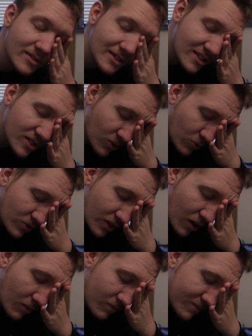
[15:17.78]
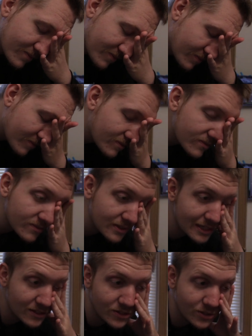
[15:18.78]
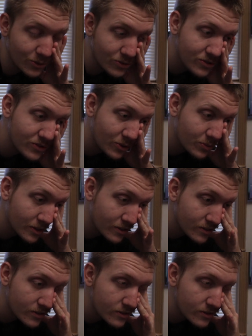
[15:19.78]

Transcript: It's so dumb. It's so stupid.